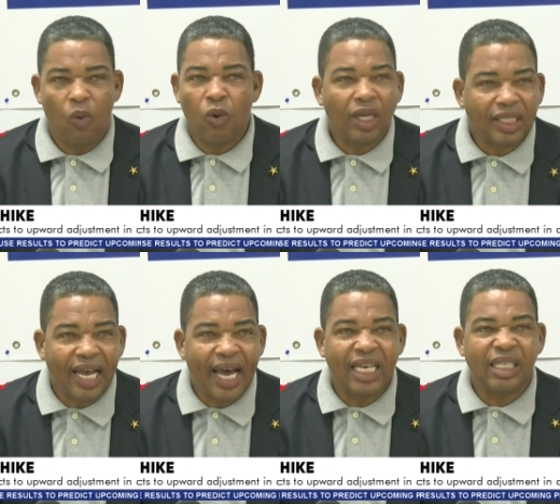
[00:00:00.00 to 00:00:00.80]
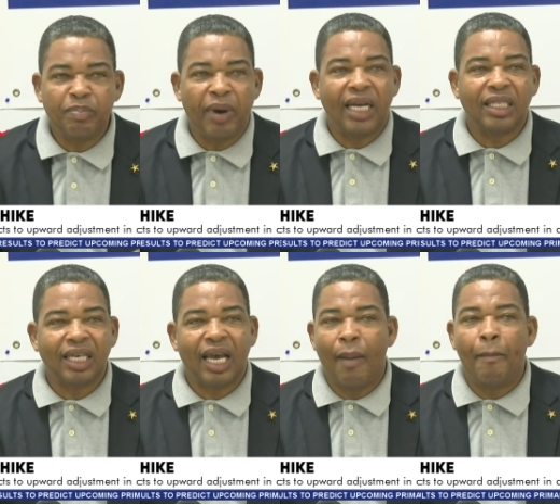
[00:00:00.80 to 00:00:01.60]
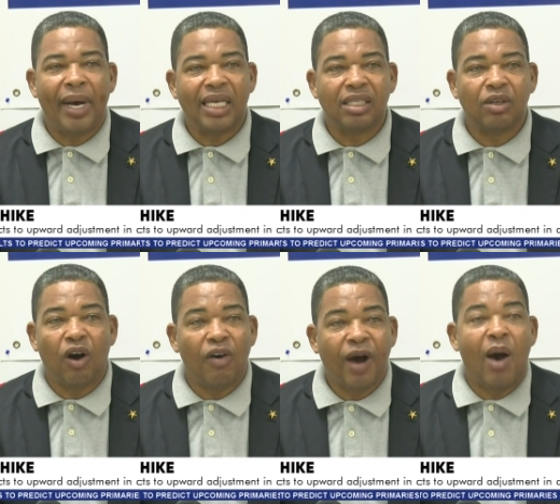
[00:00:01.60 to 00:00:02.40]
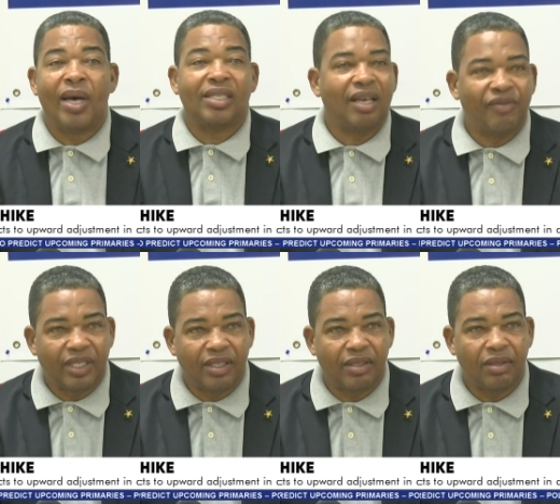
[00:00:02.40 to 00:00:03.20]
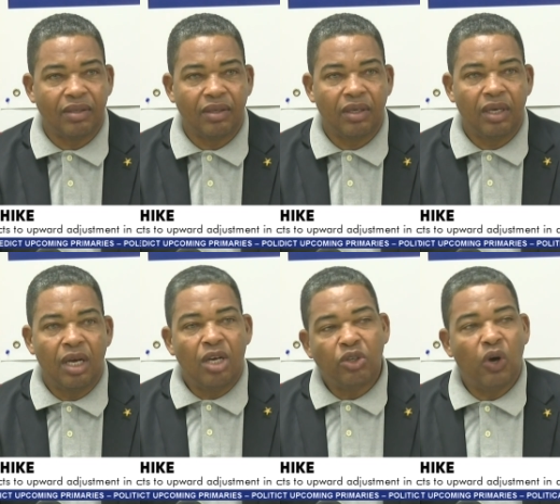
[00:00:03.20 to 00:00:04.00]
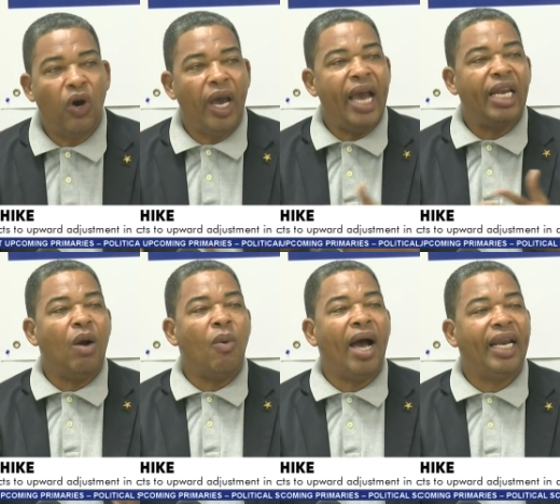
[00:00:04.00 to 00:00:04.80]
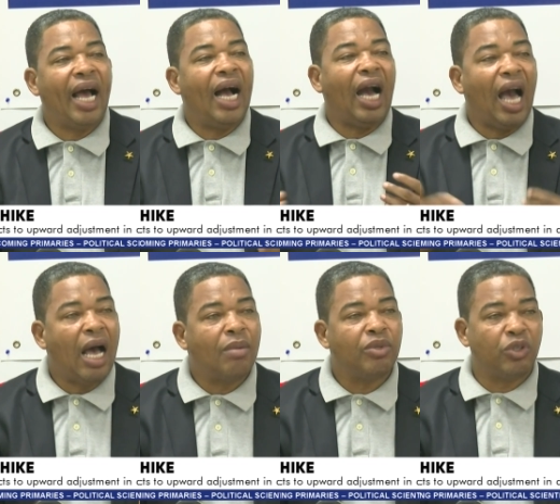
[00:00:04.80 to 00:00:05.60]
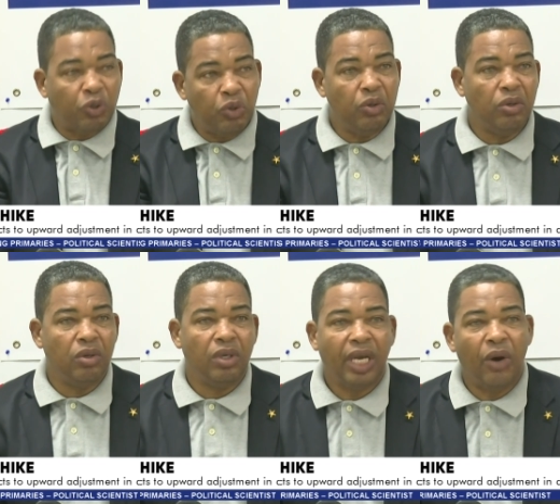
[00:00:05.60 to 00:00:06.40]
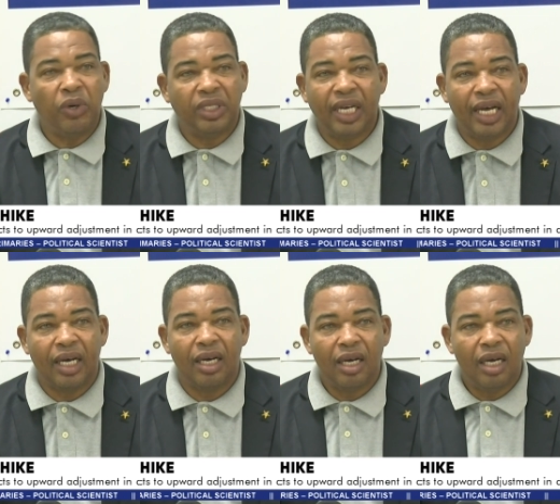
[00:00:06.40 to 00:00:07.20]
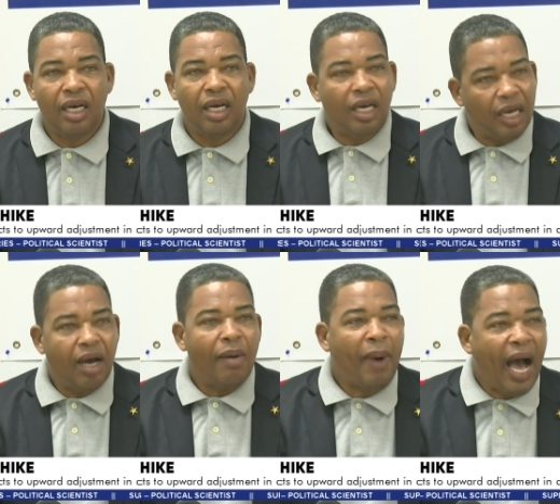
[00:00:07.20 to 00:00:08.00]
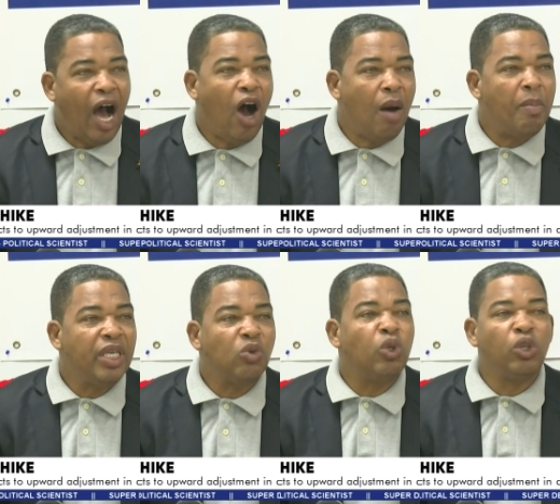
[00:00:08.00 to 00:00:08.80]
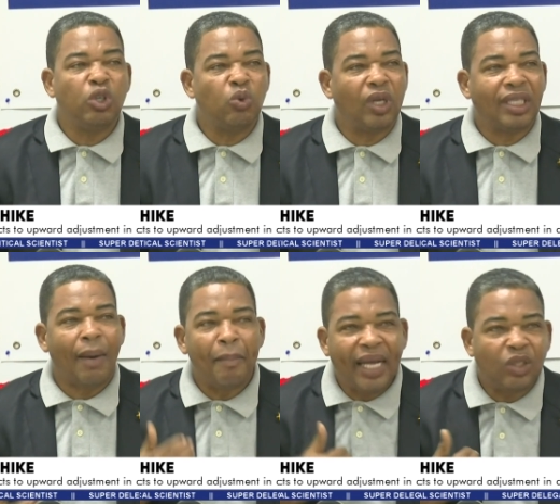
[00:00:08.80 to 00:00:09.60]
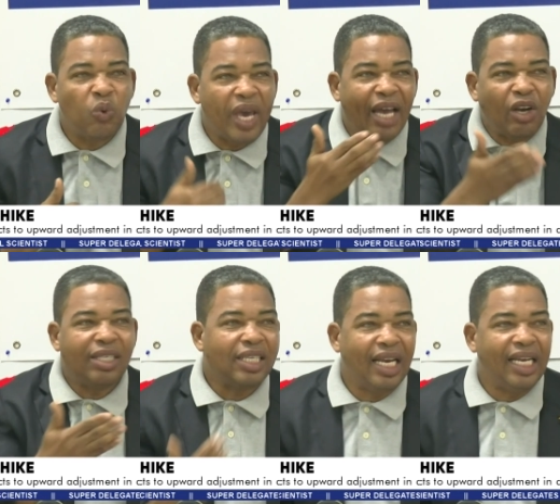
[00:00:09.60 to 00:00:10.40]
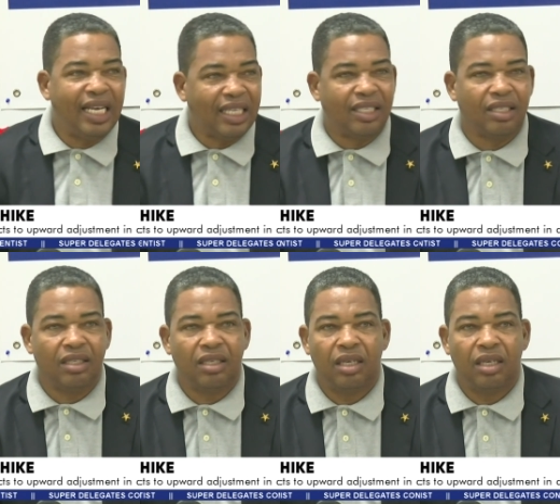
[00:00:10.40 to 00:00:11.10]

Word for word: Water is part and parcel of our service. So anyone that comes to the hotel, by all means we use water, but we are not selling it.